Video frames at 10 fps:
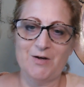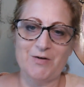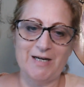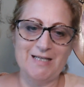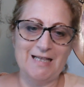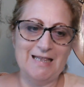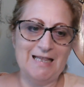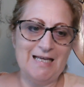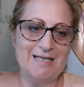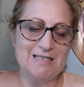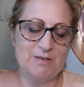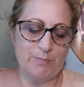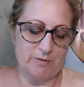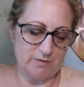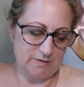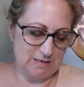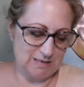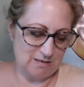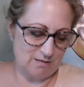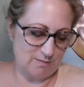All right, let's pull
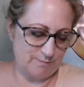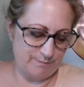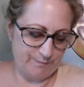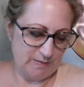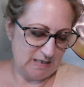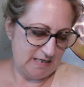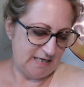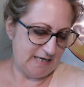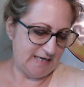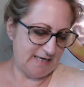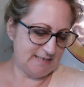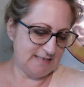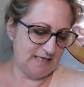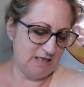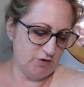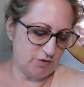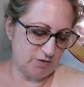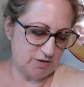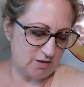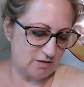some Ask Angel
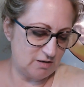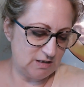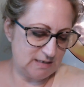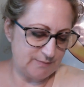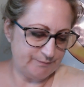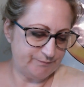cards.